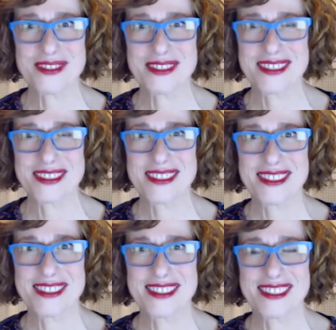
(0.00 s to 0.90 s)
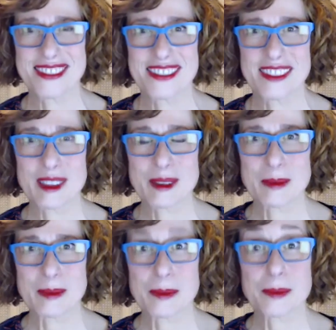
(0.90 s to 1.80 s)

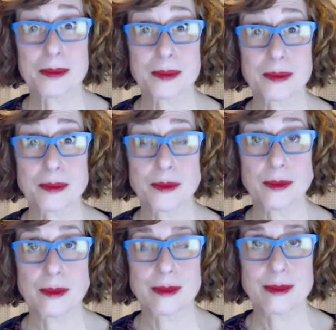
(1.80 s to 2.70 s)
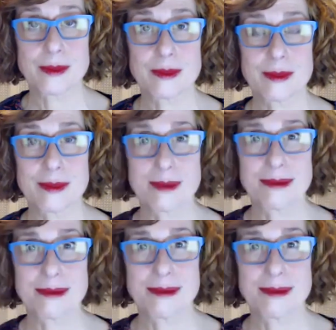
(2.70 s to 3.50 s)
Someone mentioned that in Zoom, next